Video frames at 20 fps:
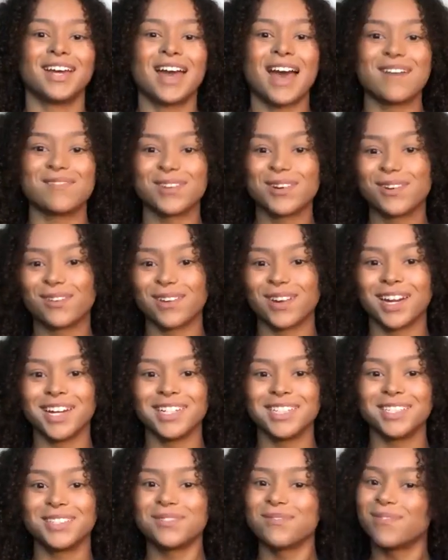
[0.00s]
have a
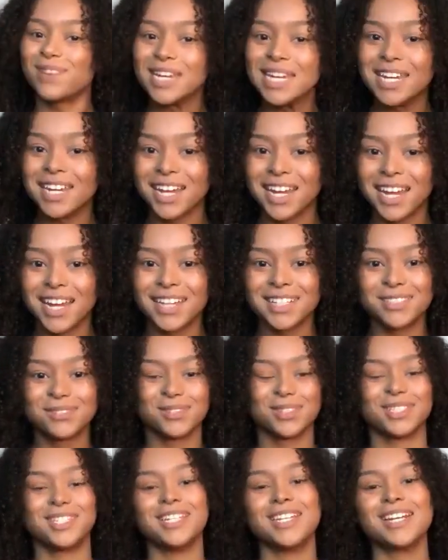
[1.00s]
great weekend.
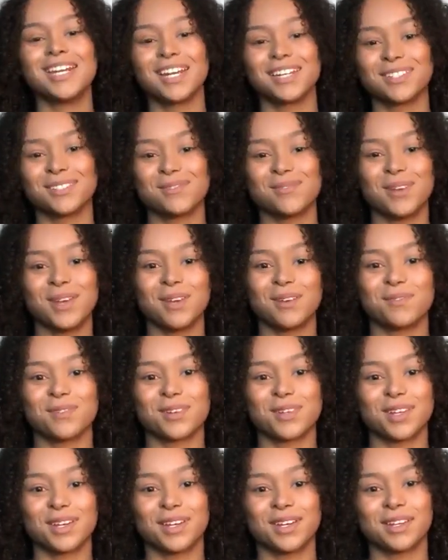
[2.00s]
We'll see you next week for
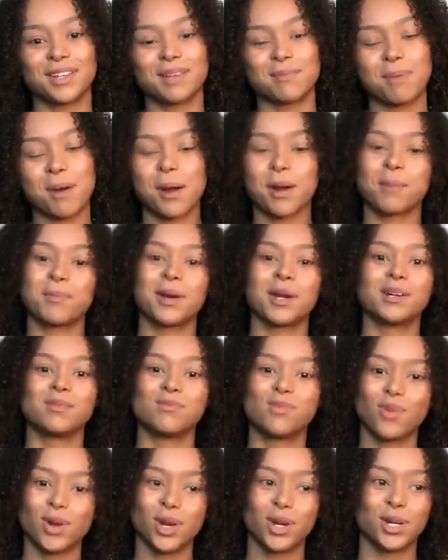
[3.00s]
the PARC Parent
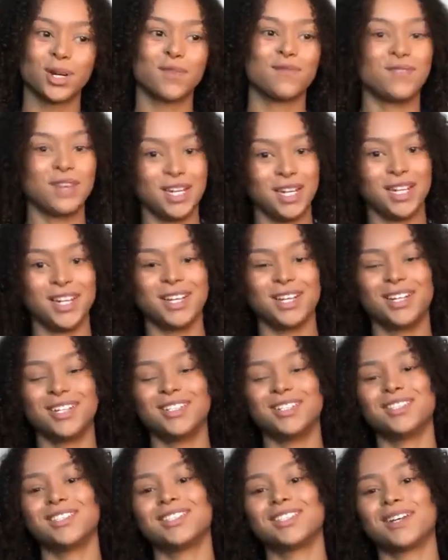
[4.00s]
Pointer
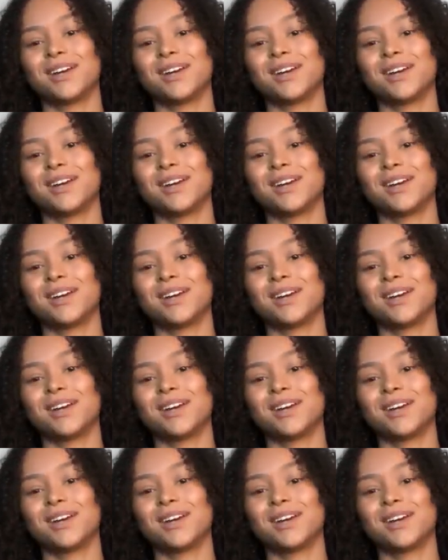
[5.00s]
videos,